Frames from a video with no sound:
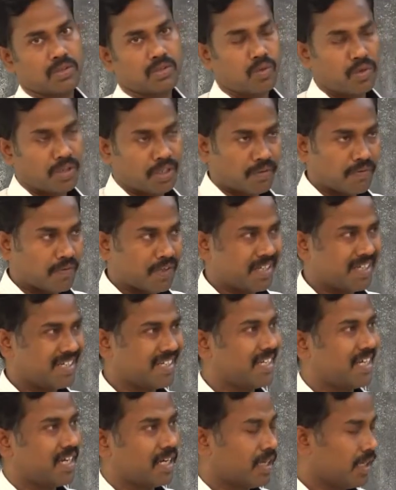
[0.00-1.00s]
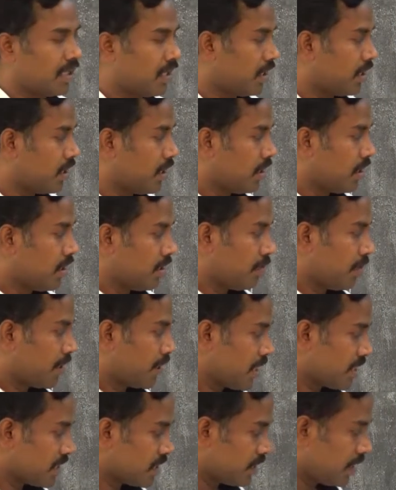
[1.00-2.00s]
showing very dull,
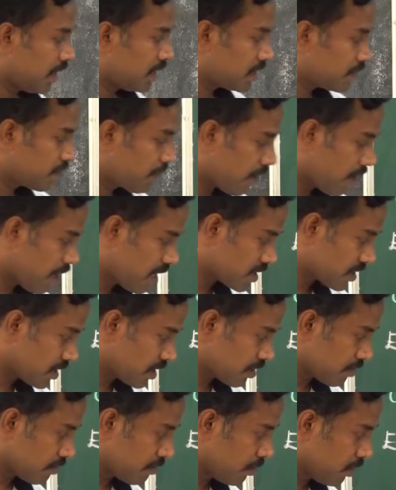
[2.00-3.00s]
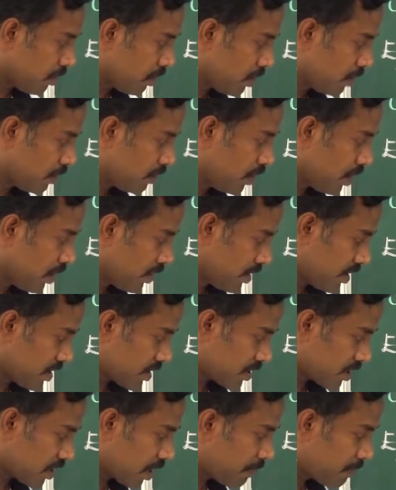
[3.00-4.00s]
because these flowers are borne the
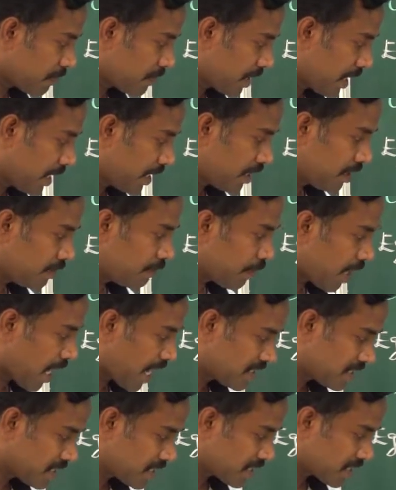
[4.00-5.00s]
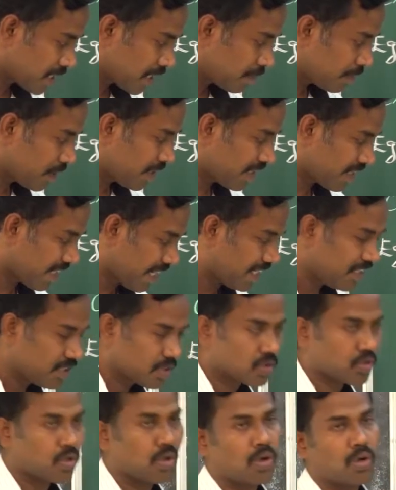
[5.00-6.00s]
subterranean branches of the
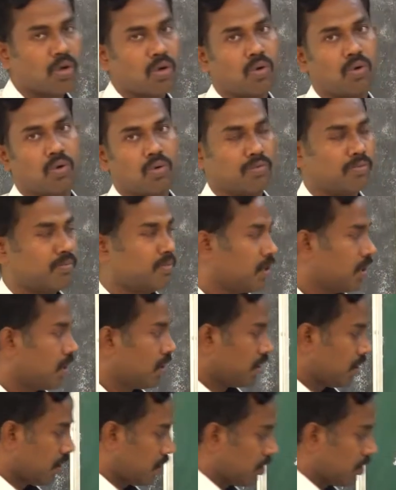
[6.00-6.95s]
rhizome. You